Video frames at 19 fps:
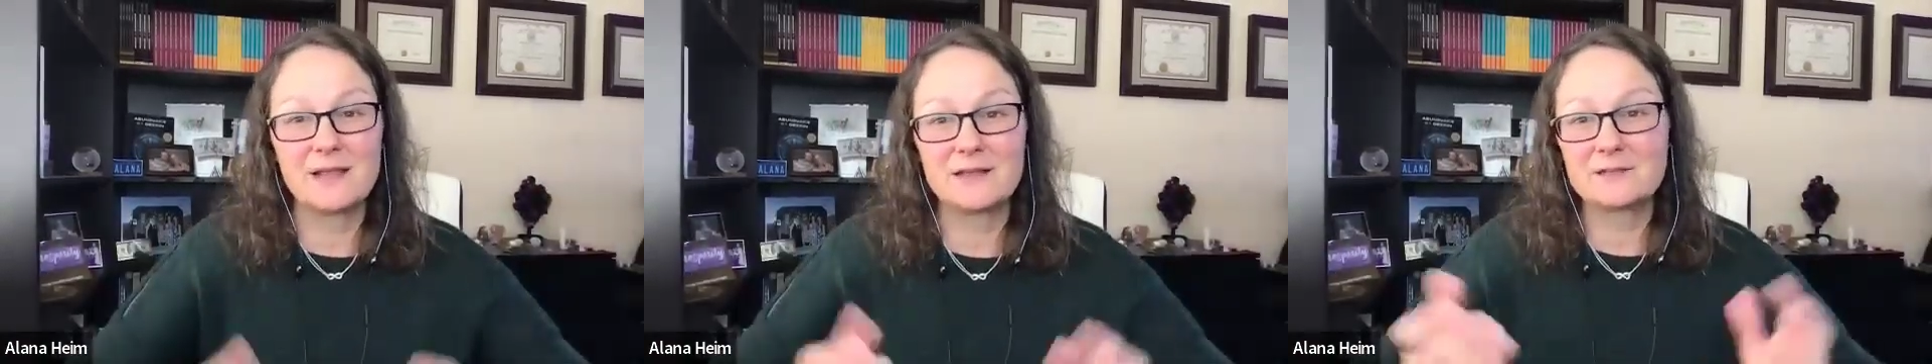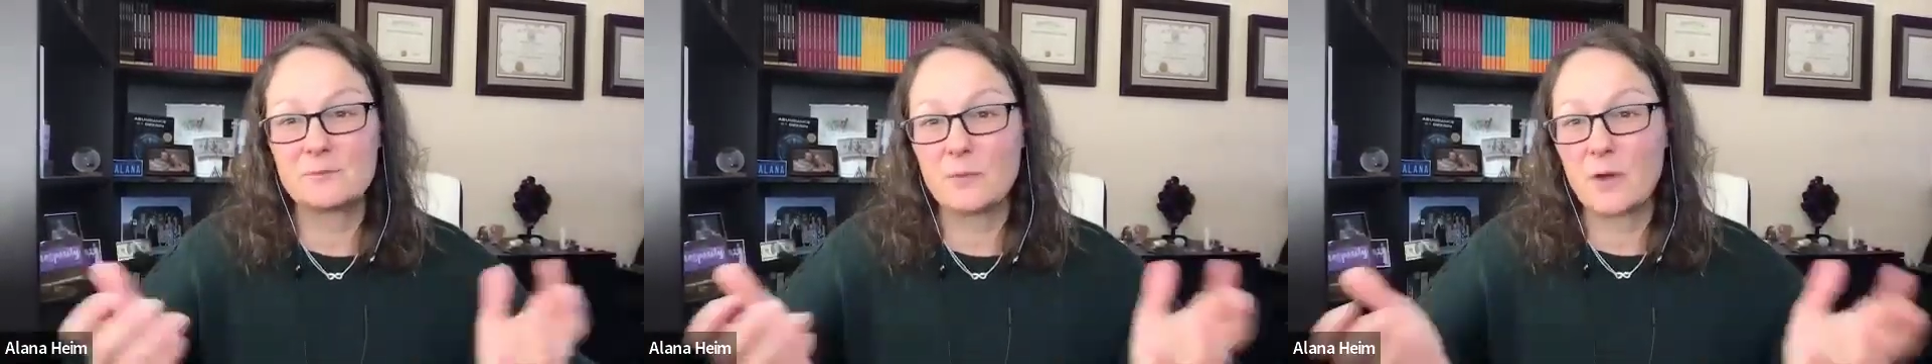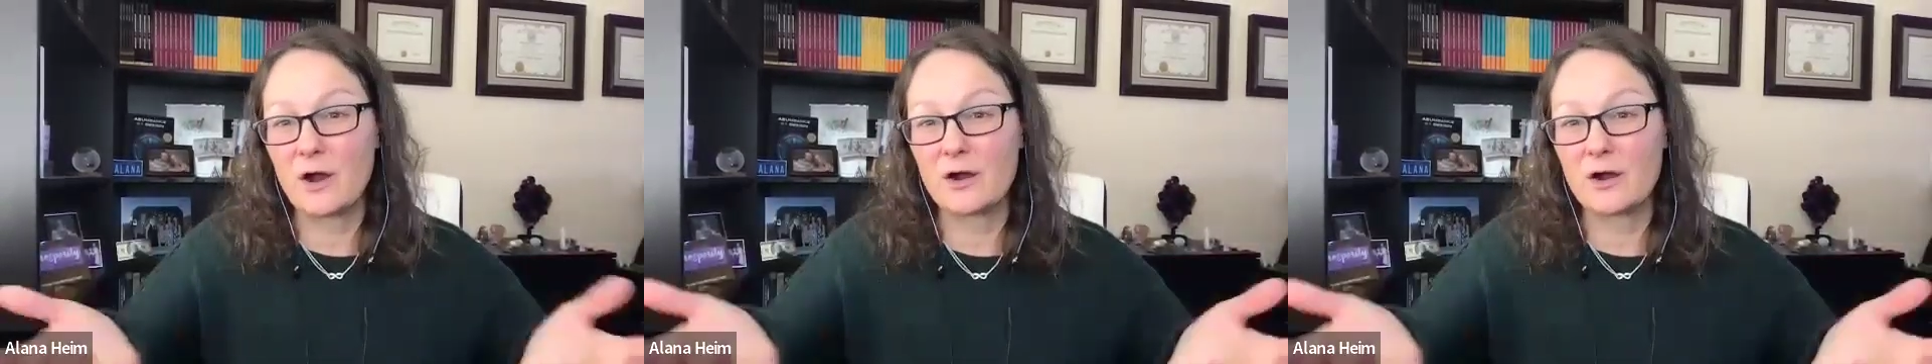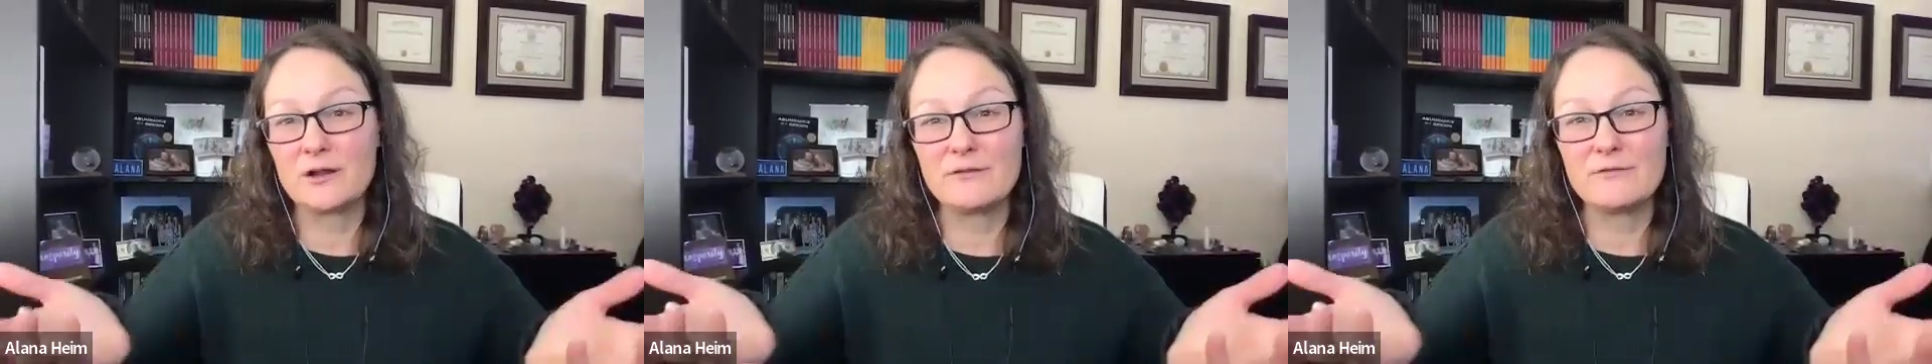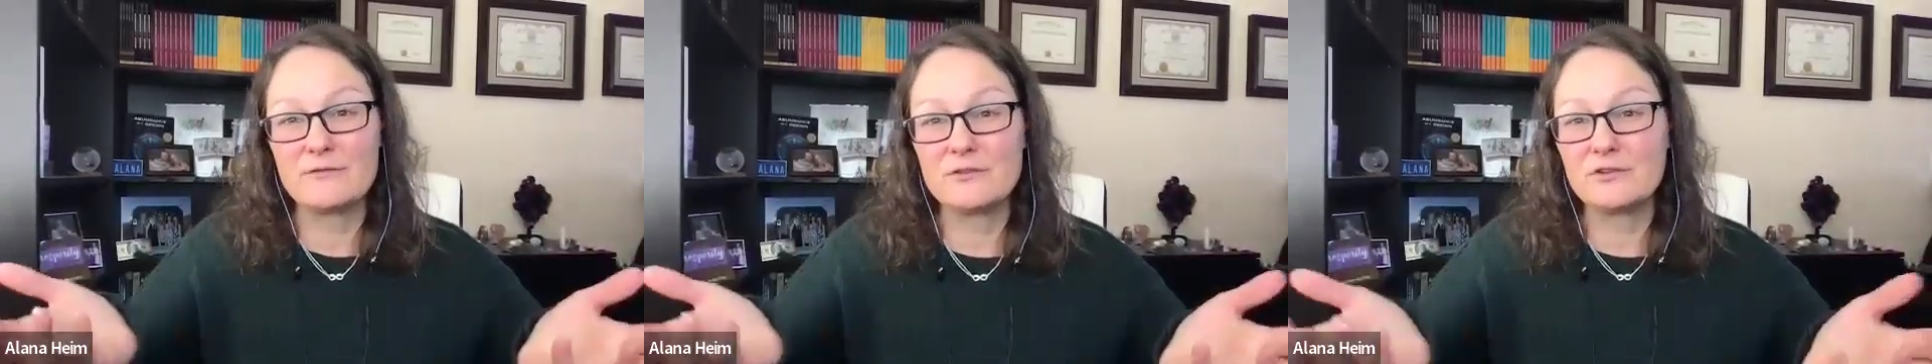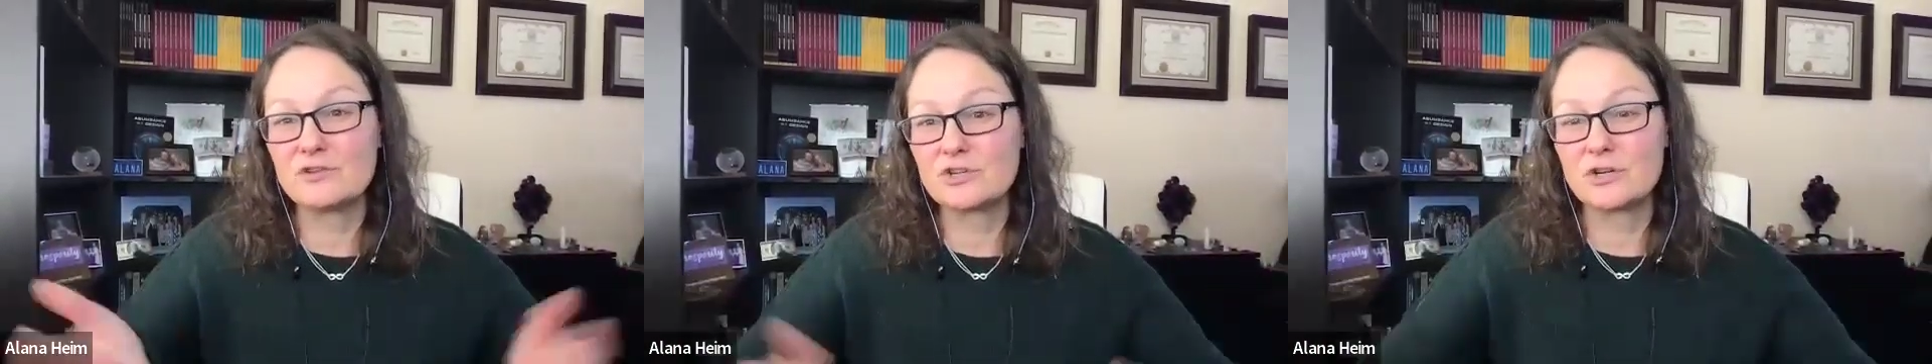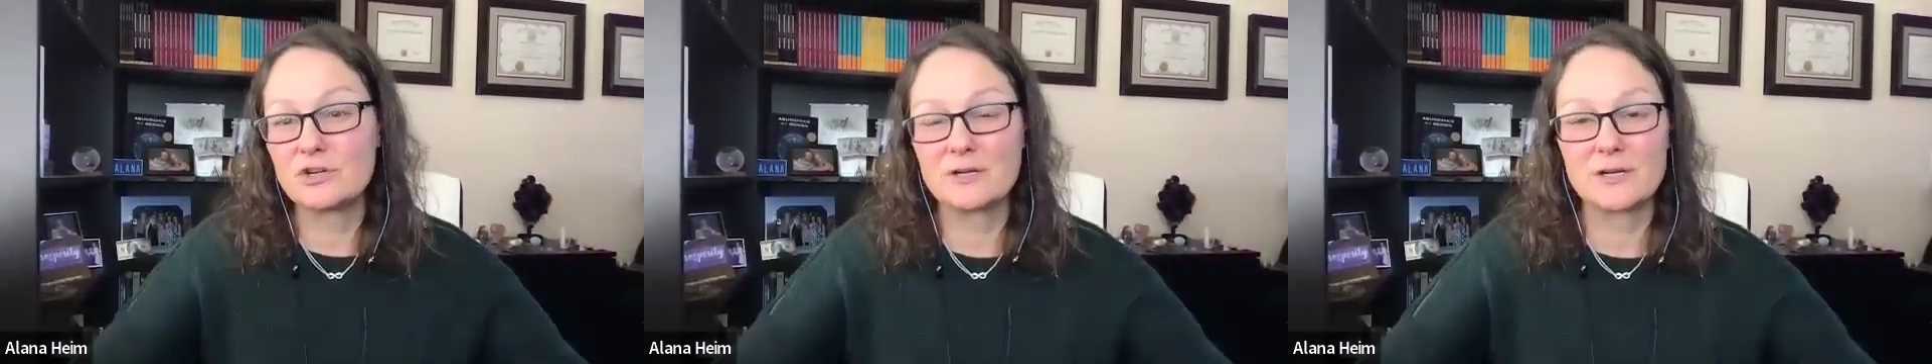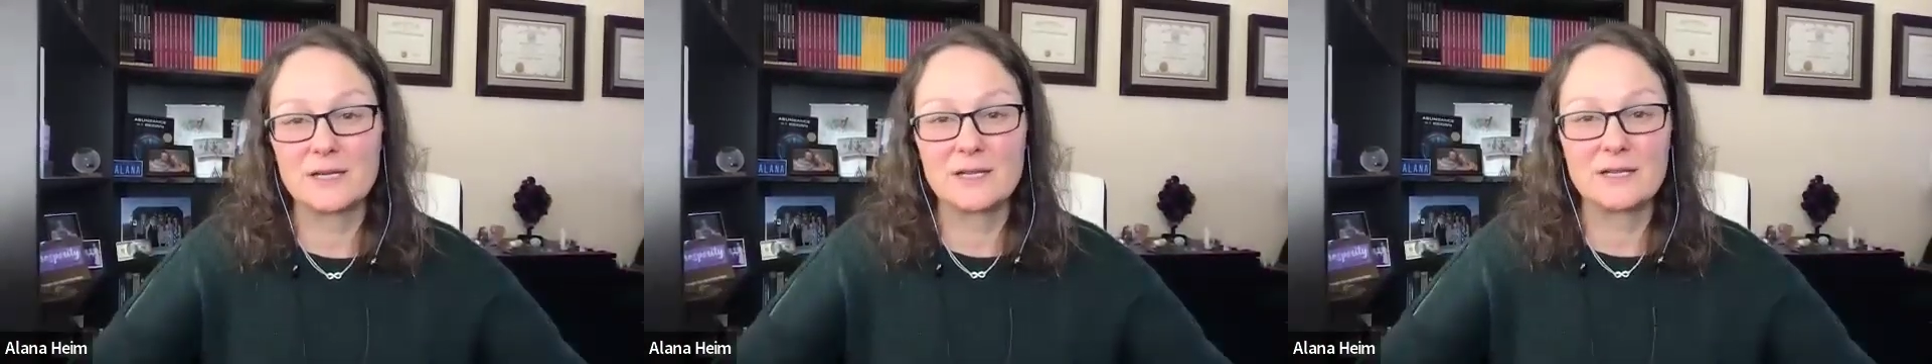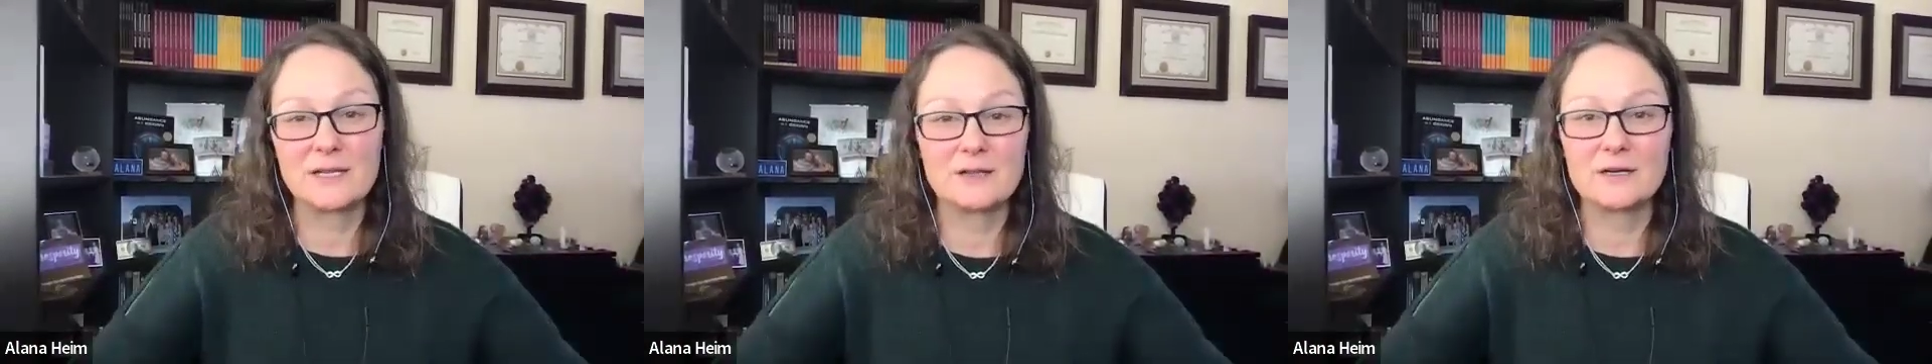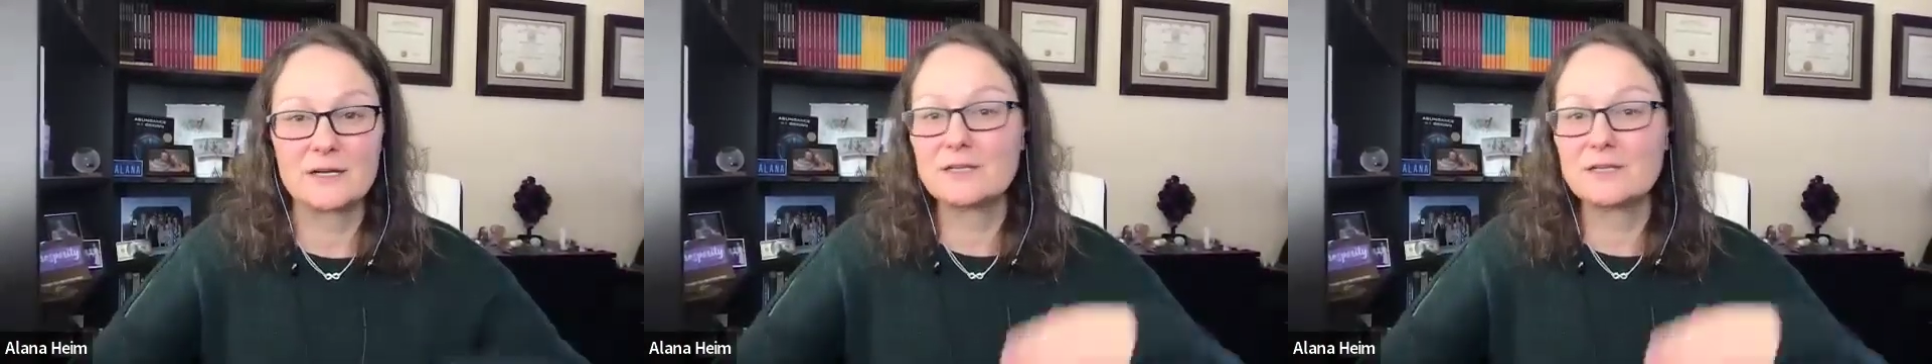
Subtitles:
It's part of the journey.